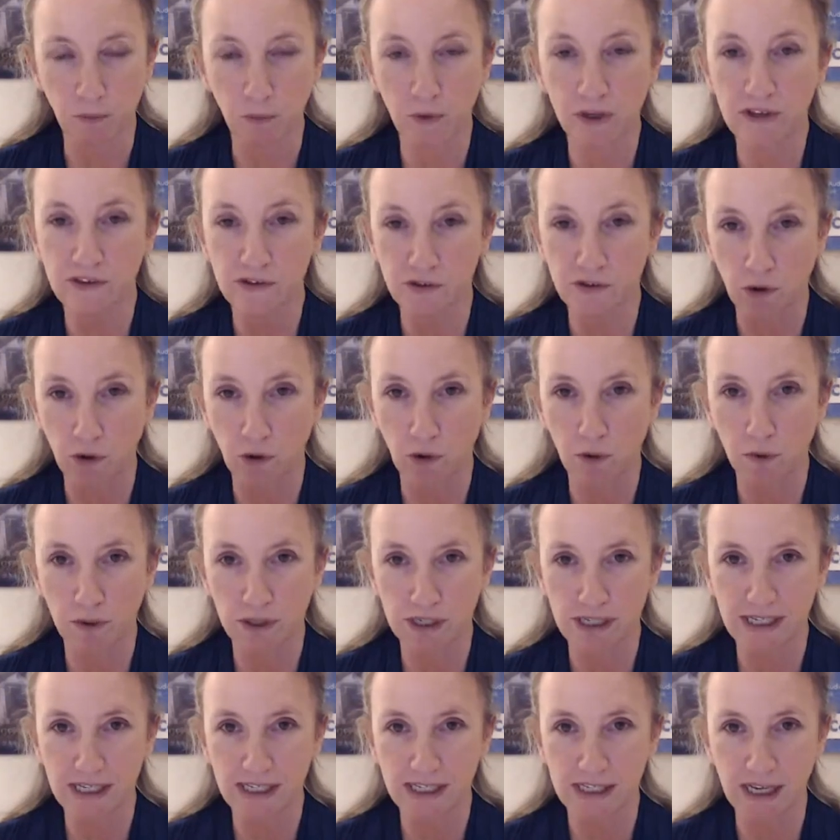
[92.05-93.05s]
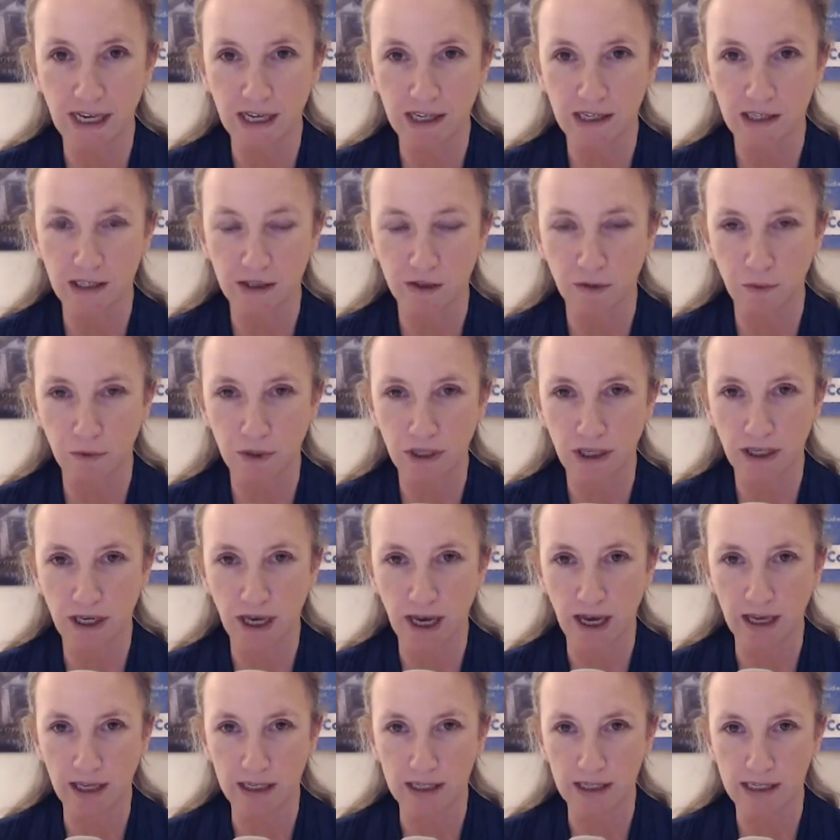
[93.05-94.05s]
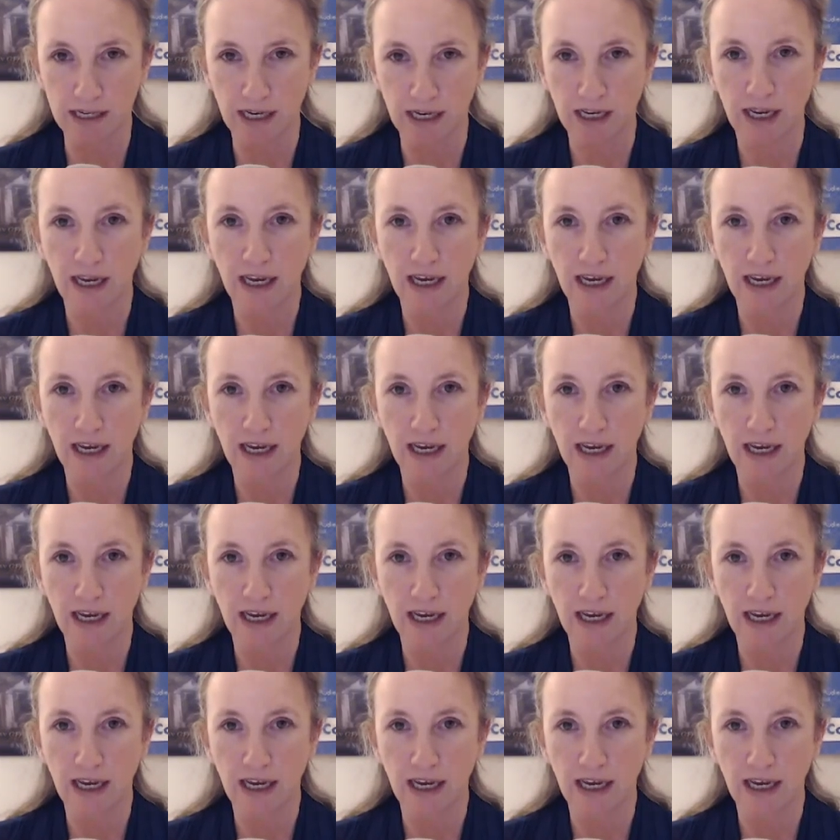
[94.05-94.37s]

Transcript: We saw what he said at the weekend.